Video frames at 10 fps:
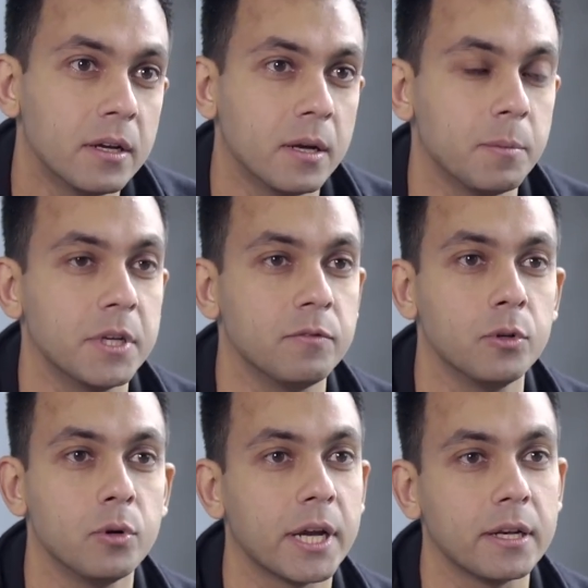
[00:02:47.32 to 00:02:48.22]
I mean, if
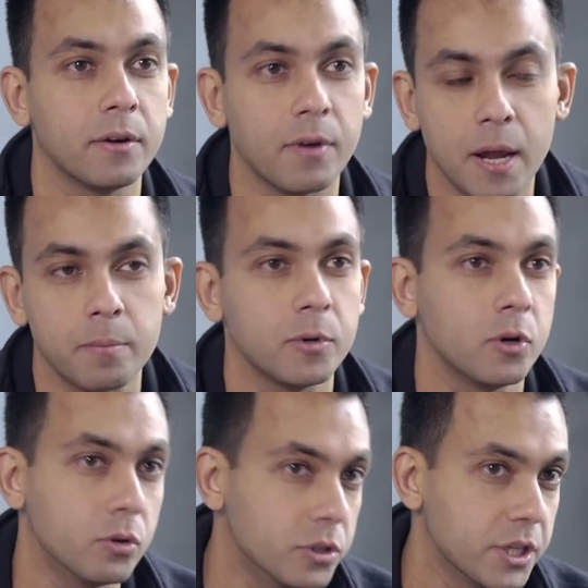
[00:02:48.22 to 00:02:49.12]
you look at Grab,
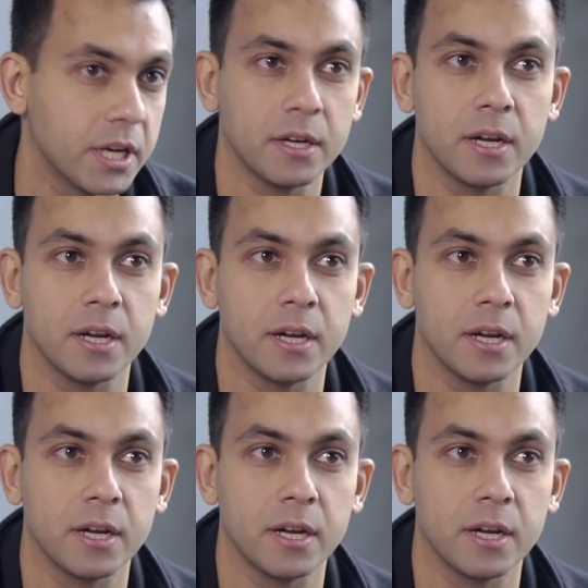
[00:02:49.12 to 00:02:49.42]
Gojek,